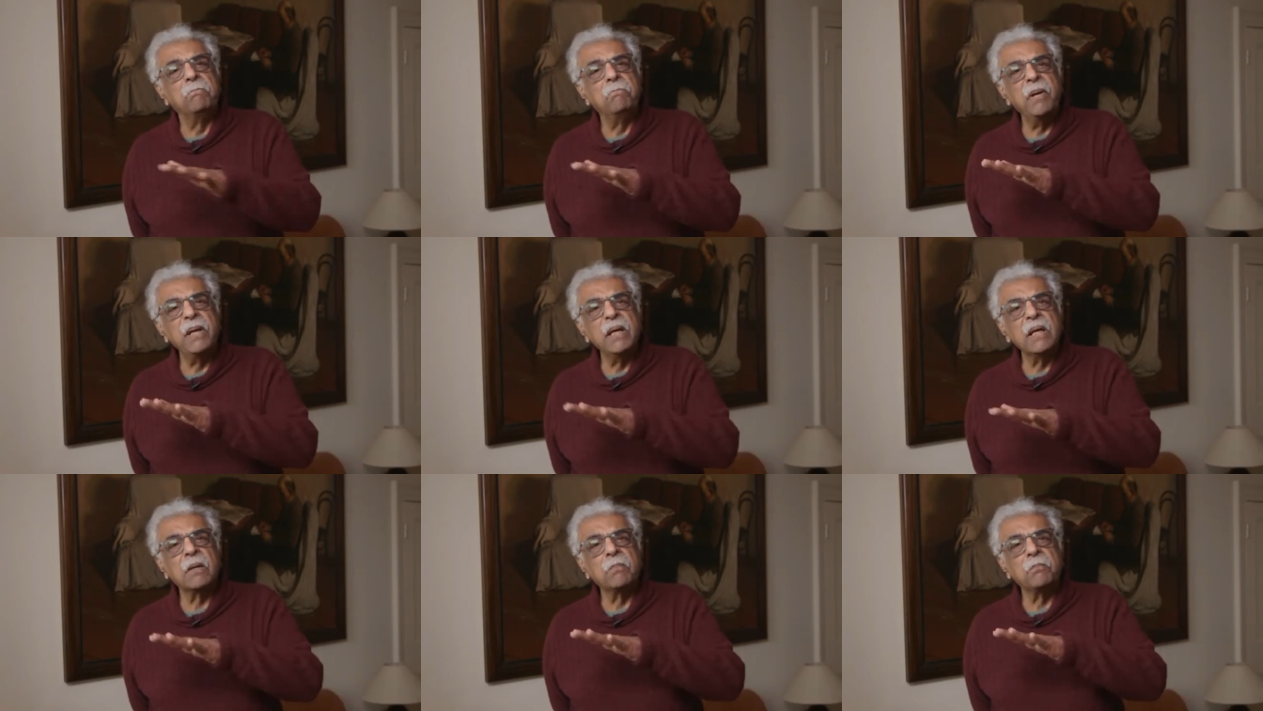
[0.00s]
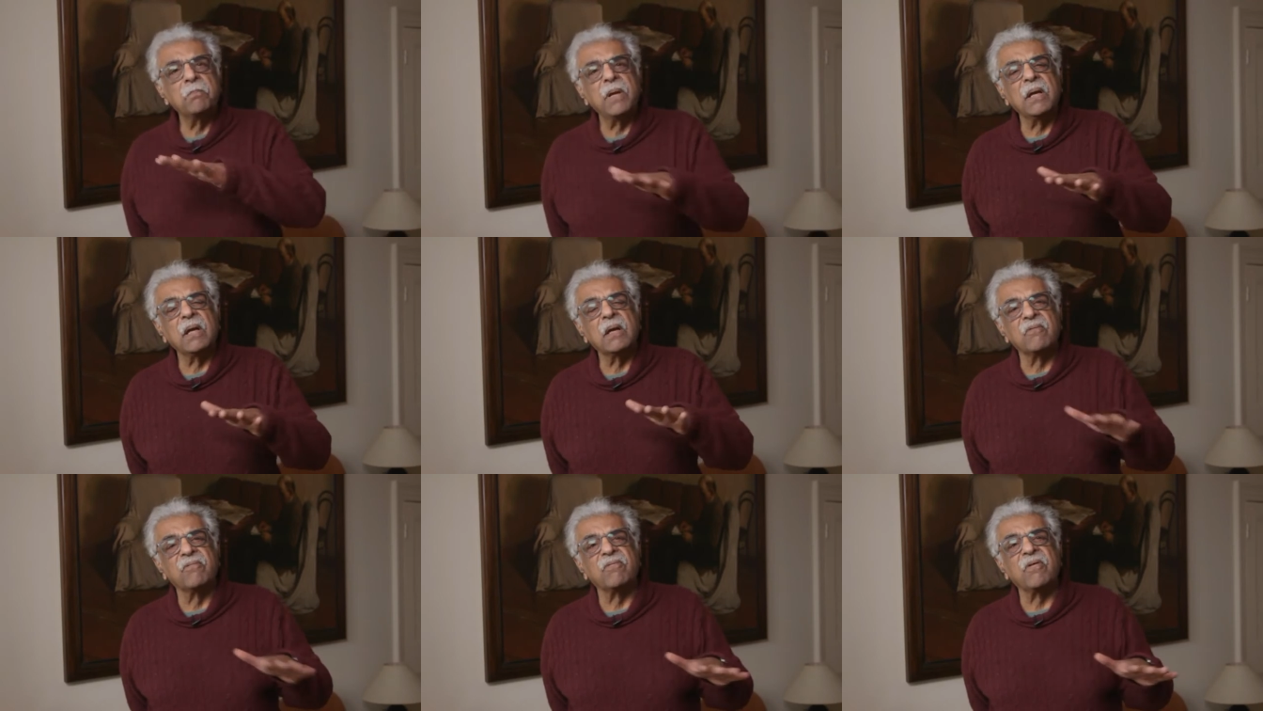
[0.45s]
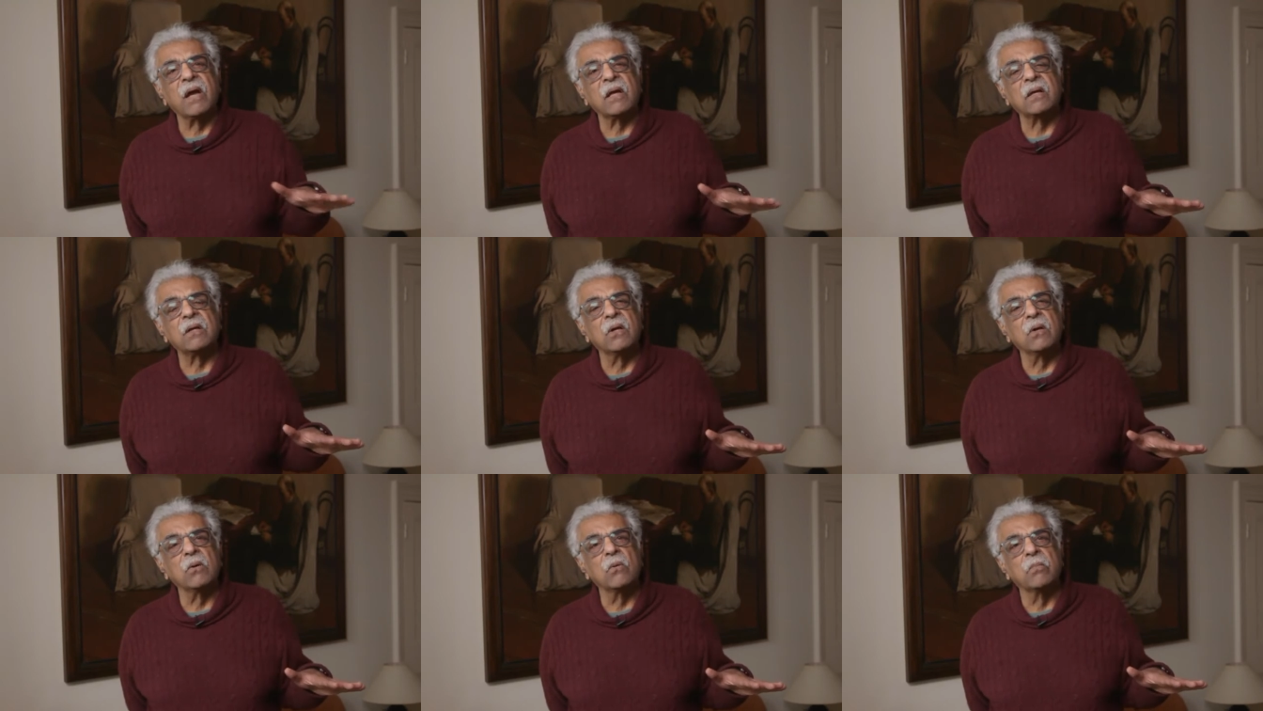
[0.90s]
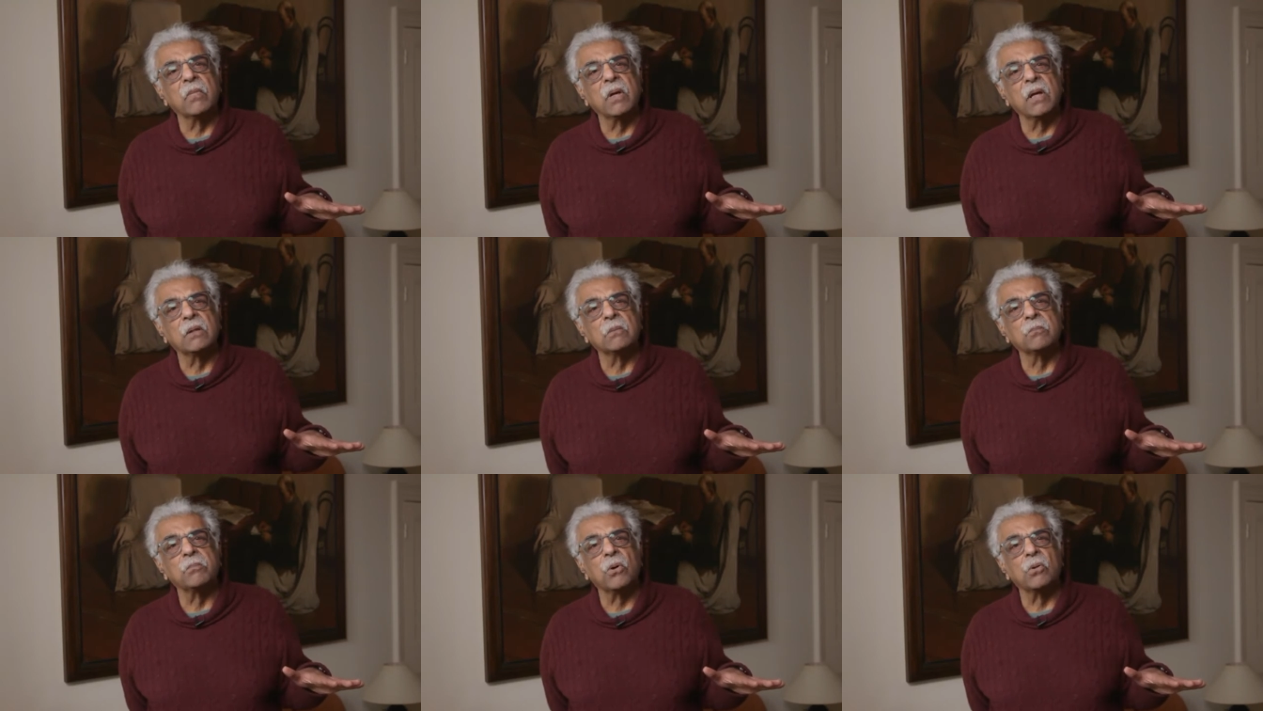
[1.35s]
Big, big vacuum
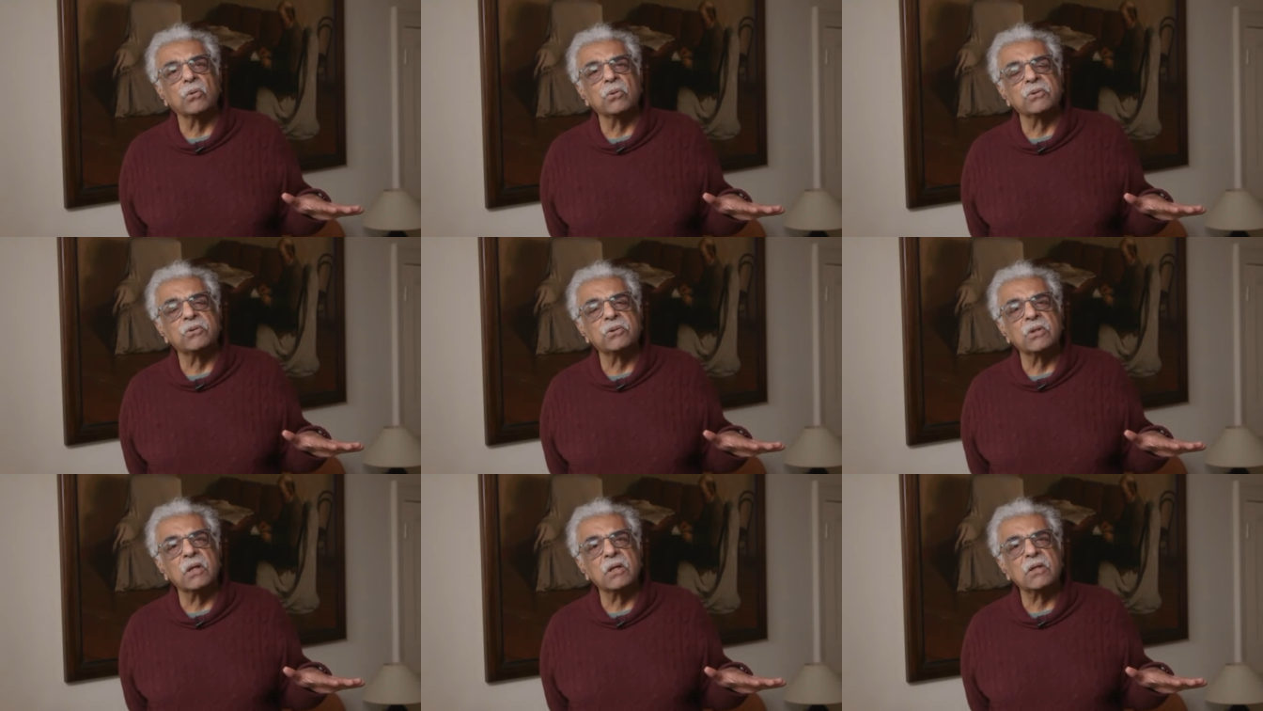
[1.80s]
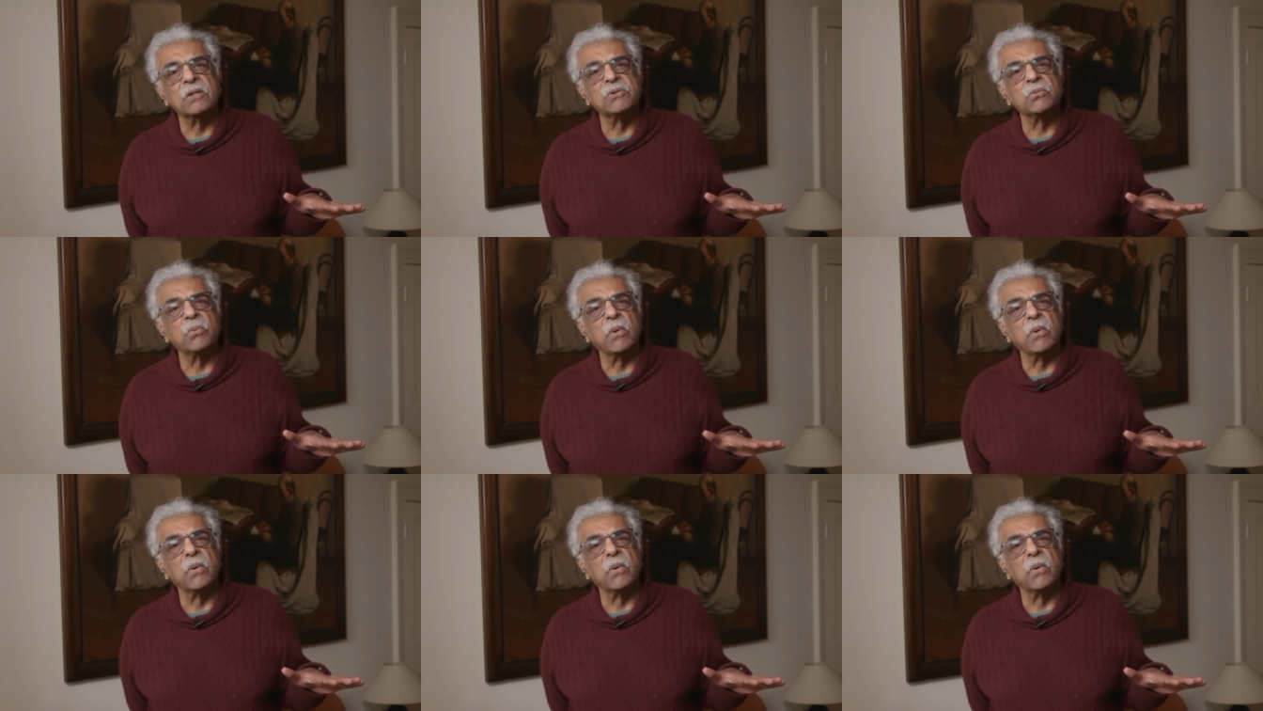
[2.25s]
in politics